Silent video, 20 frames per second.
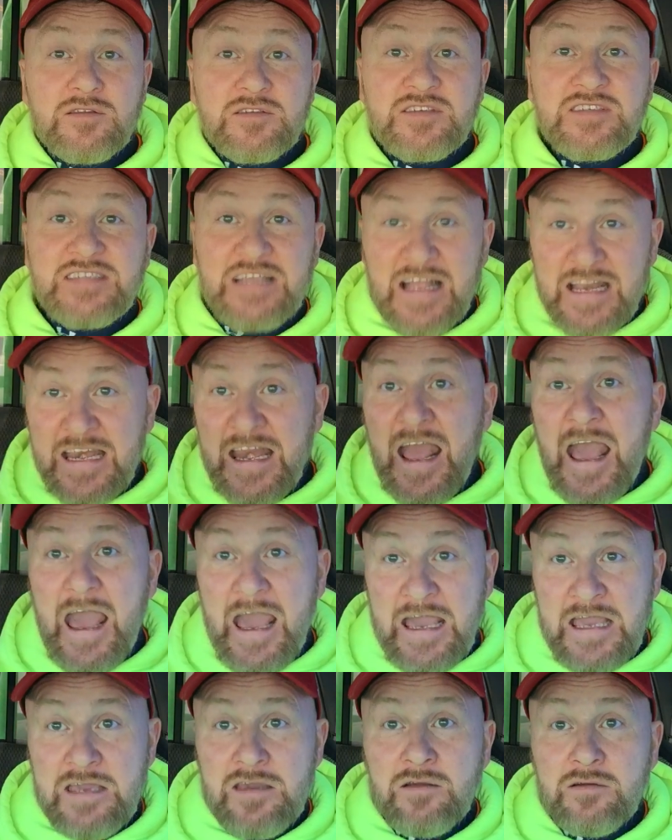
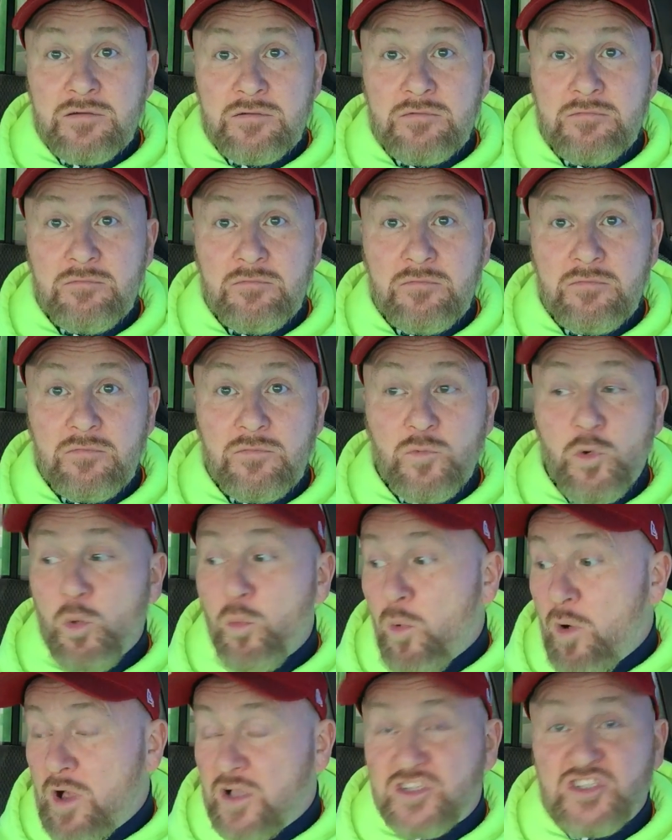Sunday,
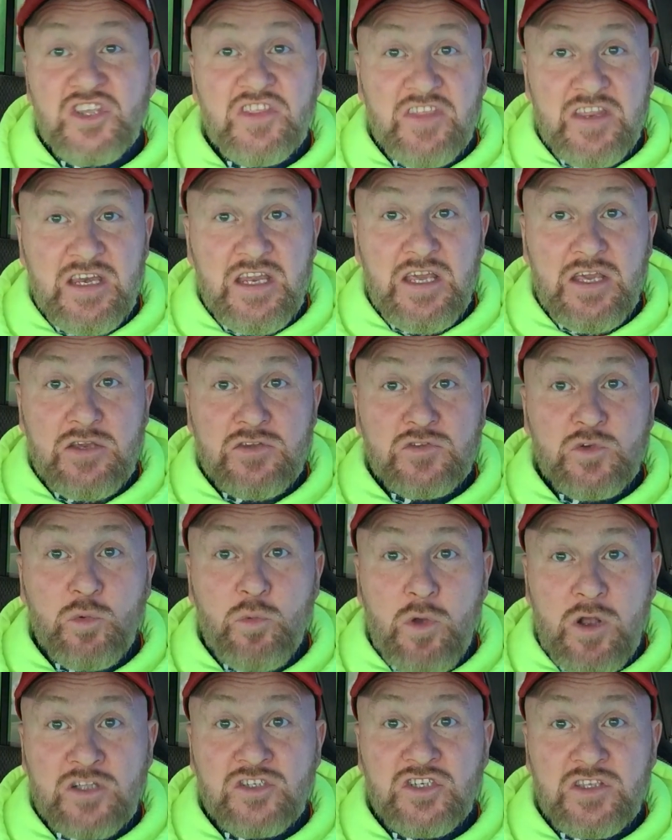we're watching the news,
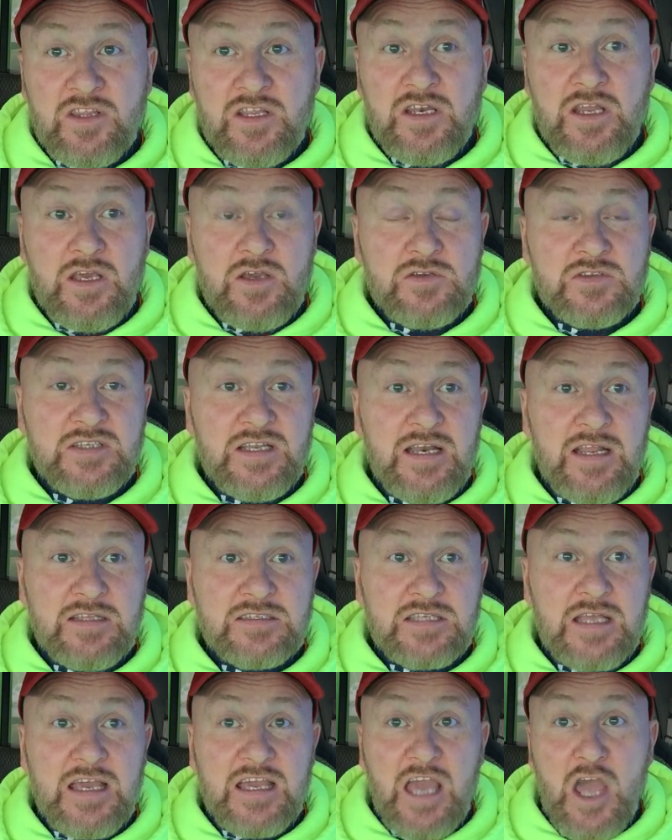and
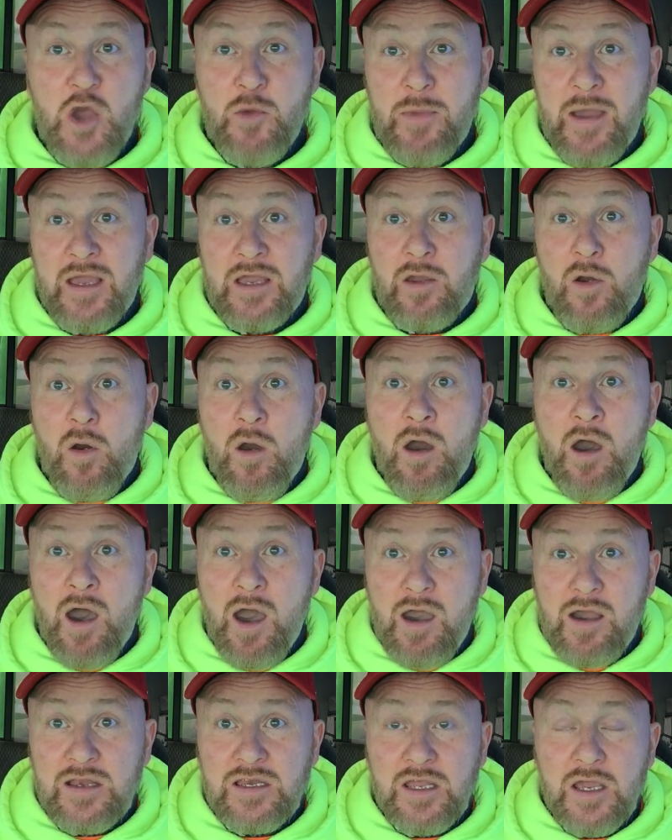it's like, oh my
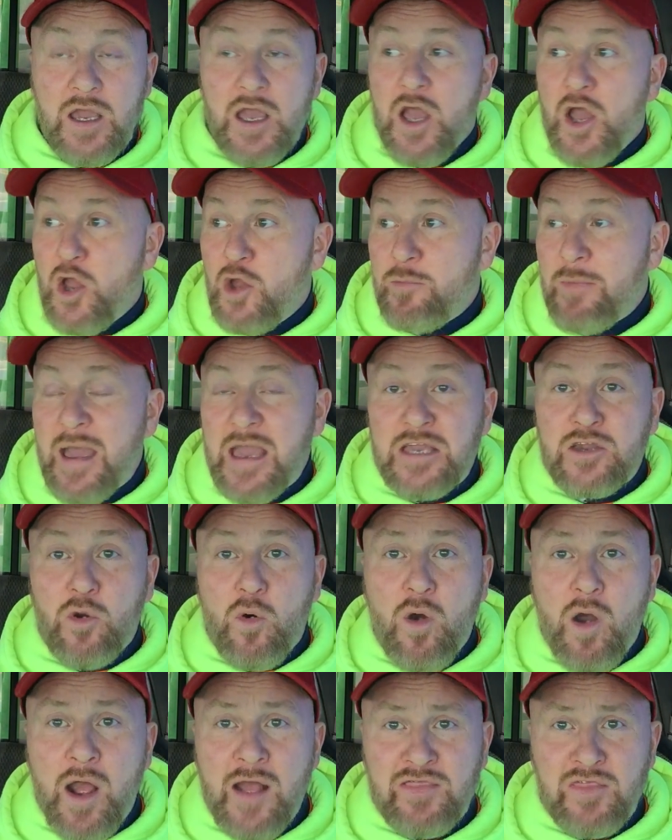God,
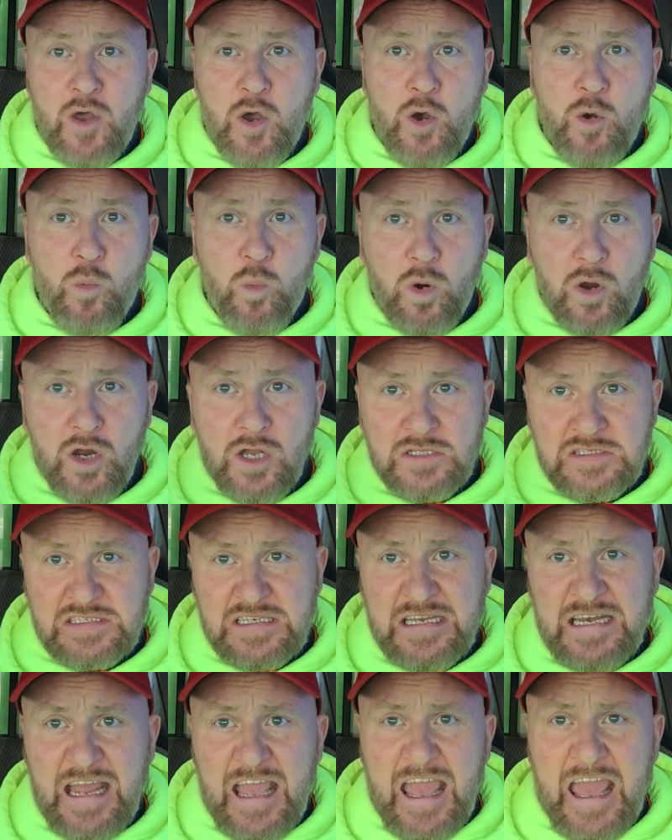the whole world's
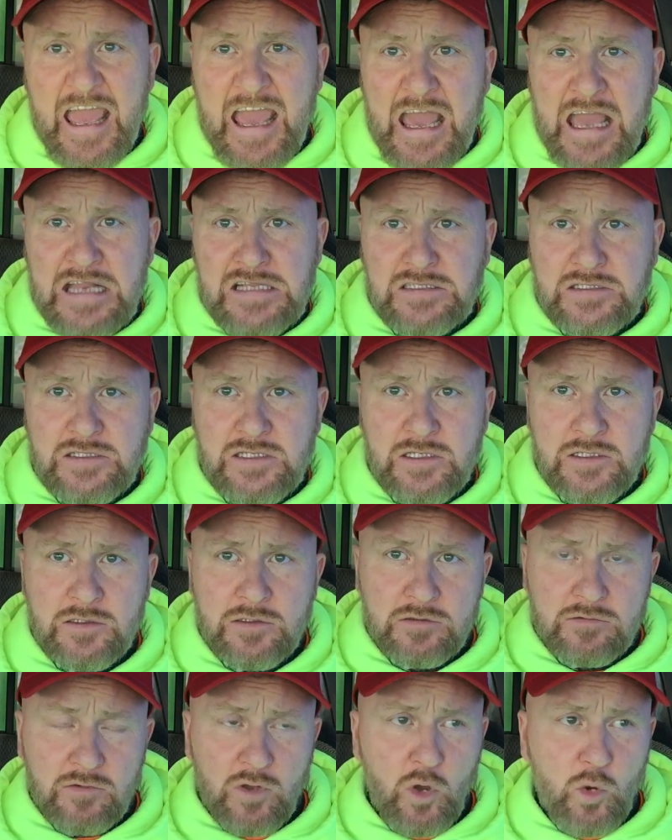going to end.
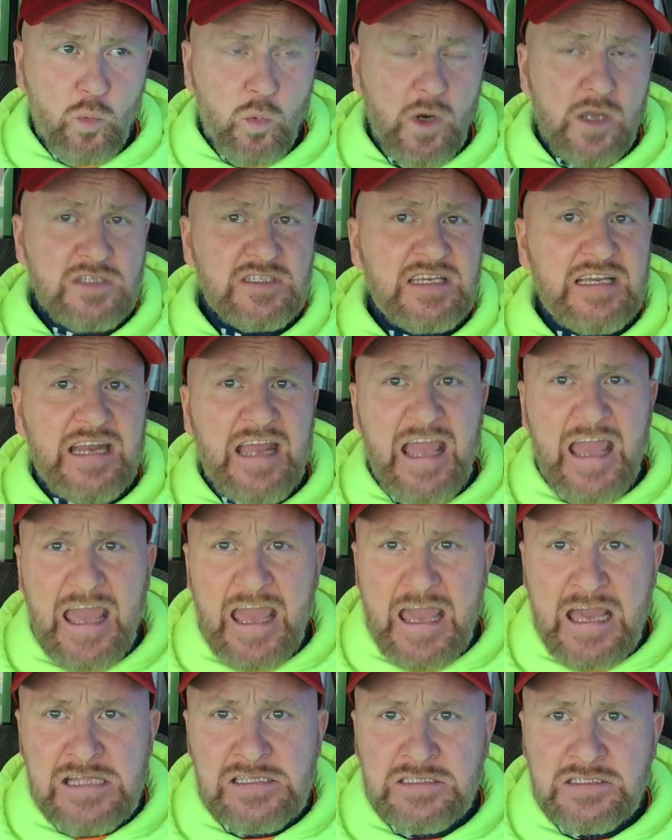The whole world's going to
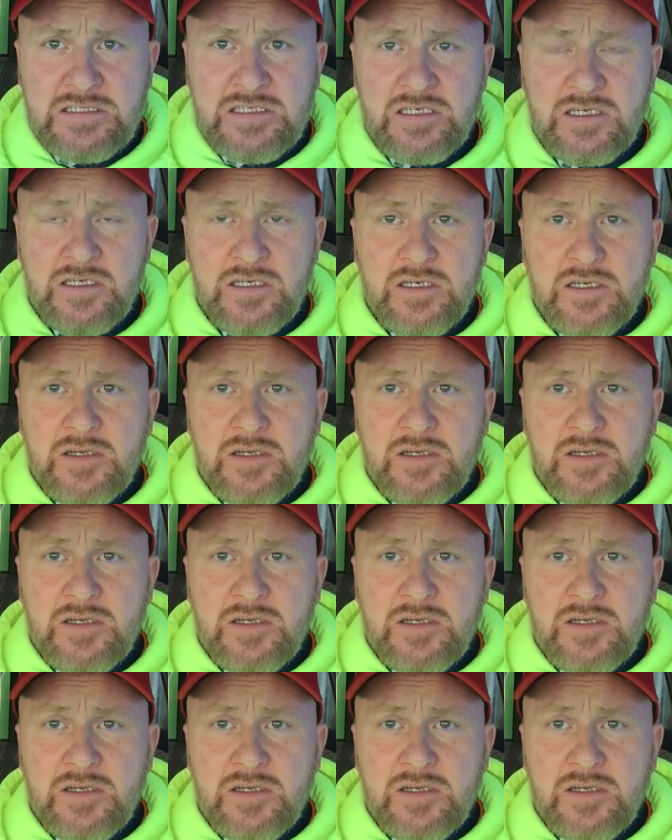end.